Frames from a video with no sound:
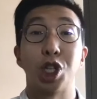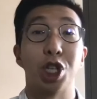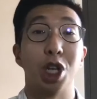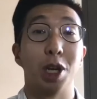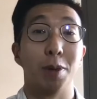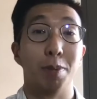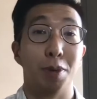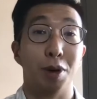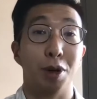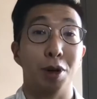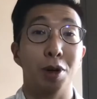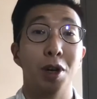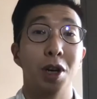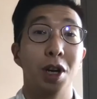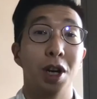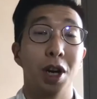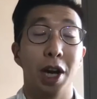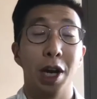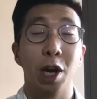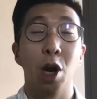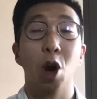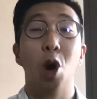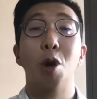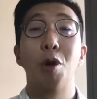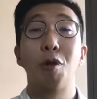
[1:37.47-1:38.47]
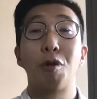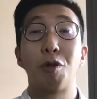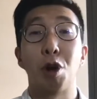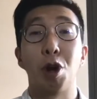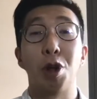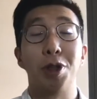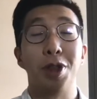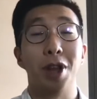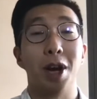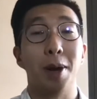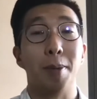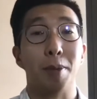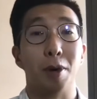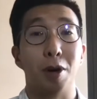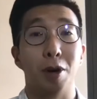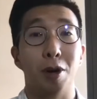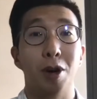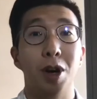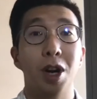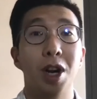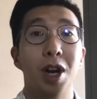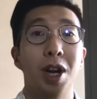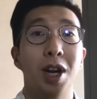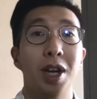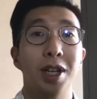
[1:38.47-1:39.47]
number, an overall
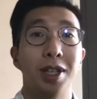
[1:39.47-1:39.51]
number,